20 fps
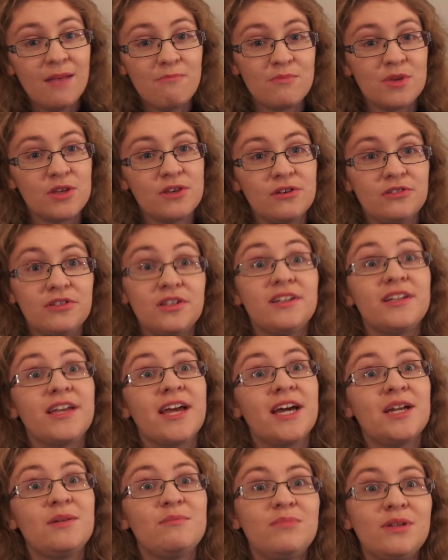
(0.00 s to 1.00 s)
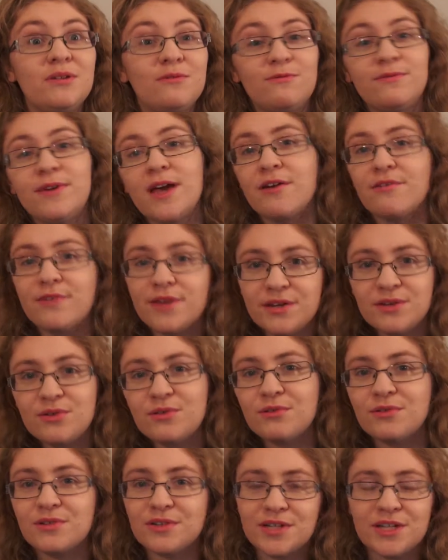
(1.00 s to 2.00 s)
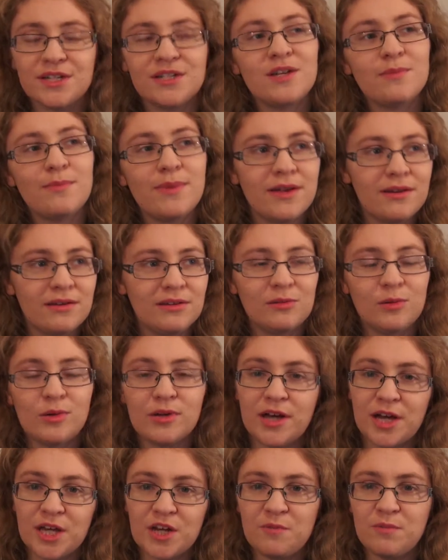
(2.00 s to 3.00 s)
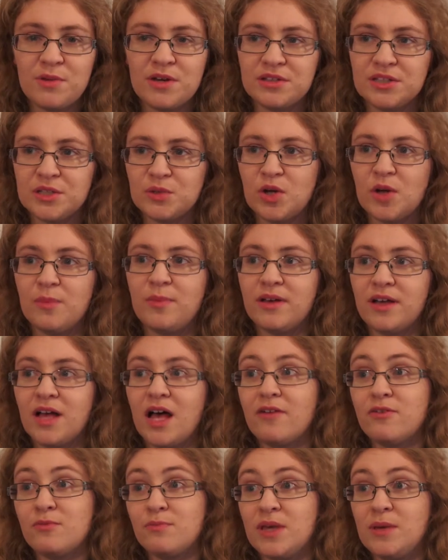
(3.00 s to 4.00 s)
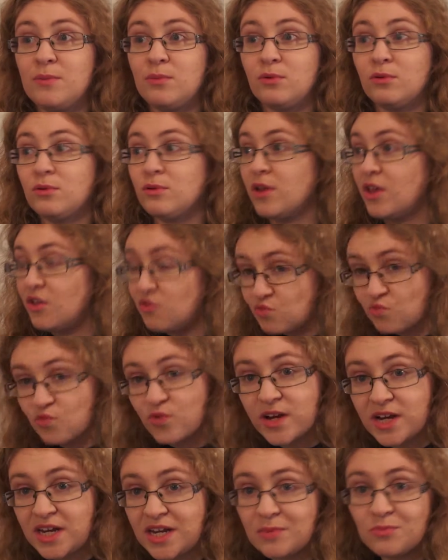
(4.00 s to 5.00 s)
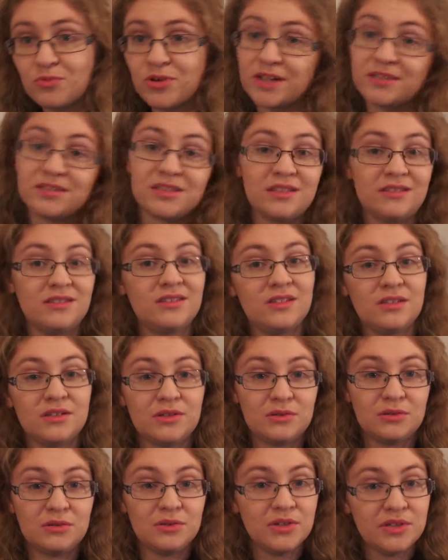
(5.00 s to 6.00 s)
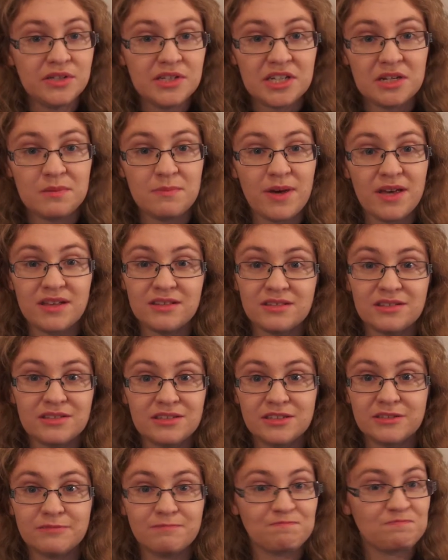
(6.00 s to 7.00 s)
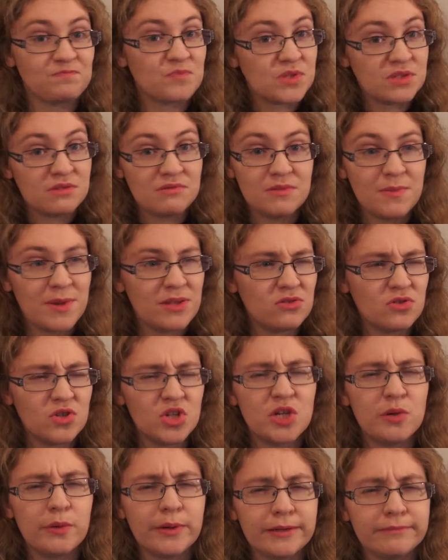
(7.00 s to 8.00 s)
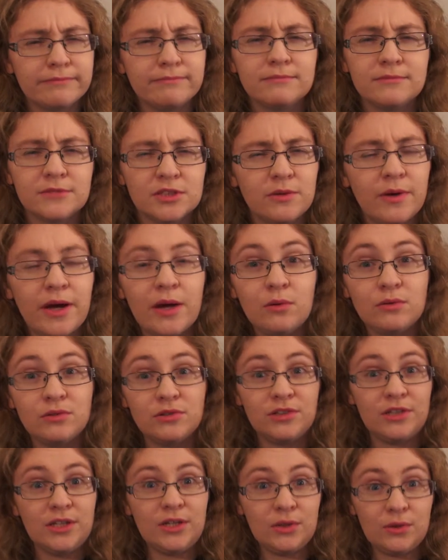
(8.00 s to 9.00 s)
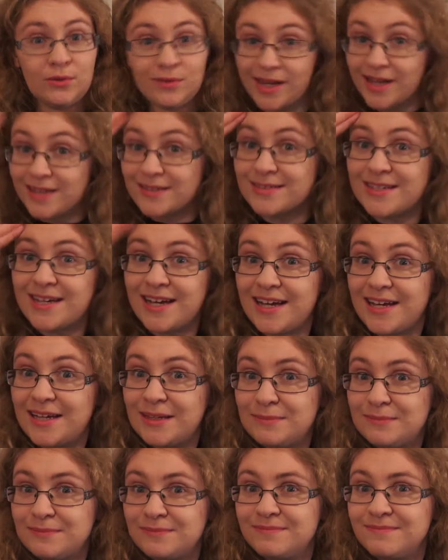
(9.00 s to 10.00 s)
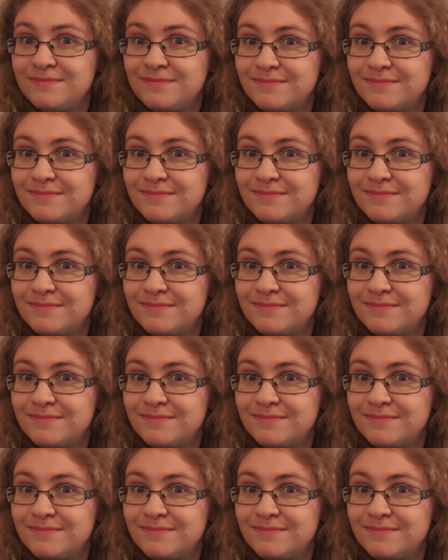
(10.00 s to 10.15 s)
because it can be very daunting depending on what kind of person you are, but other people really embrace it, so depends on who you are. So I will see you next time.